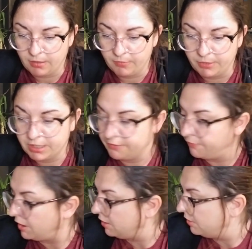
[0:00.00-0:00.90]
this
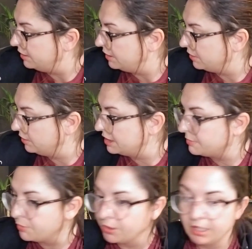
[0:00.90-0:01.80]
fall and early
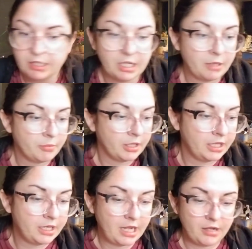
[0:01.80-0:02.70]
spring that I
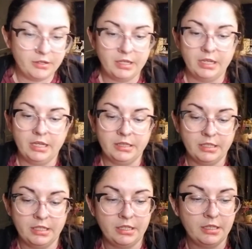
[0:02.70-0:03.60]
planted out. And
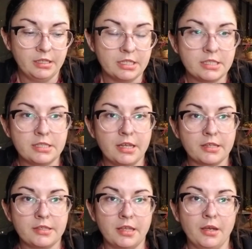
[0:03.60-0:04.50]
then this
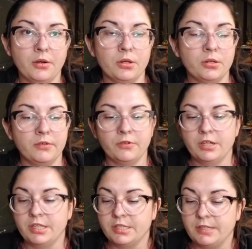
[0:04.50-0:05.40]
next thing I'll go over
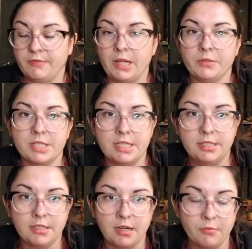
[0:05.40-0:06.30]
is the flower
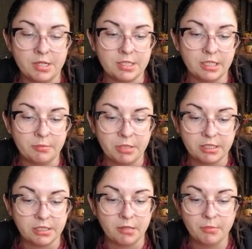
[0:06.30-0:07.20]
seeds that I recently
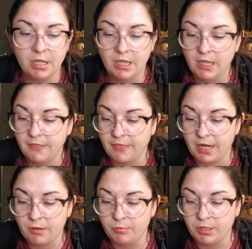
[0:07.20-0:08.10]
picked up that
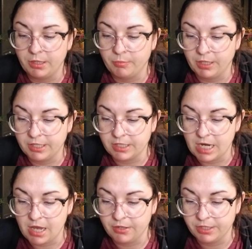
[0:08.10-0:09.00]
I'll be planting
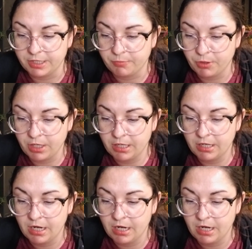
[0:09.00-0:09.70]
out this spring.